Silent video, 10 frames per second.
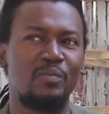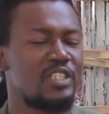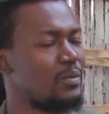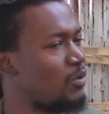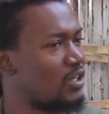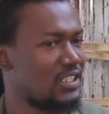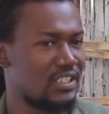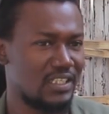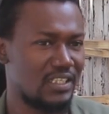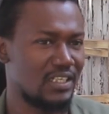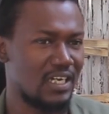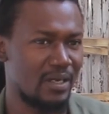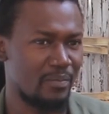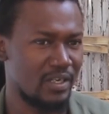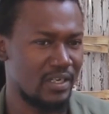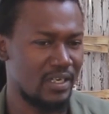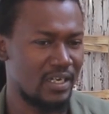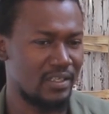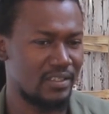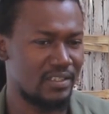the most important thing in Gambia
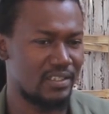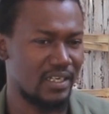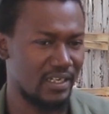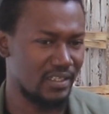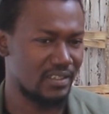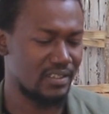here is three: